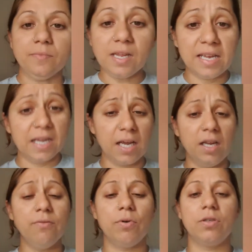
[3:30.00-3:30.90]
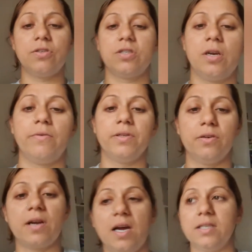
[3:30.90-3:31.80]
And I kind of wanted to share with you
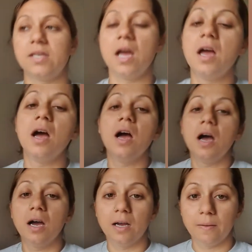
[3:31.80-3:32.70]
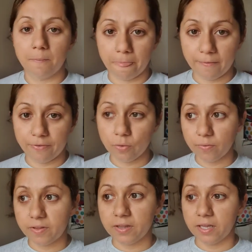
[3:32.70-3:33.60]
guys a few
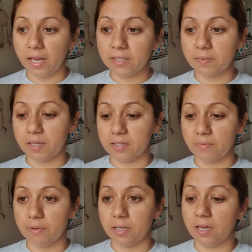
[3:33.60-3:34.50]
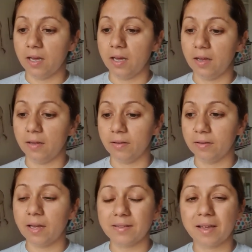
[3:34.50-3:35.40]
of the things, because I've been
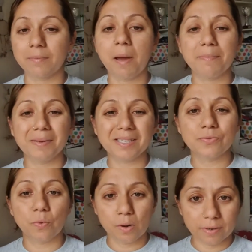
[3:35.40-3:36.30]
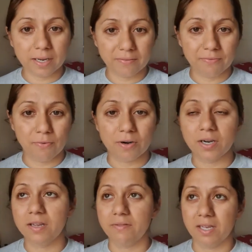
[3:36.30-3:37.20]
like my biggest worry for
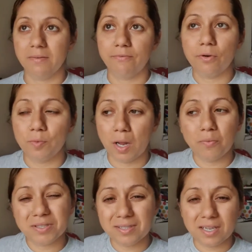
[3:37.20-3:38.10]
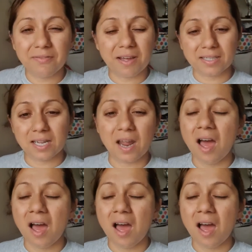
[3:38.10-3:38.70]
giving him formula wasn't the fact that,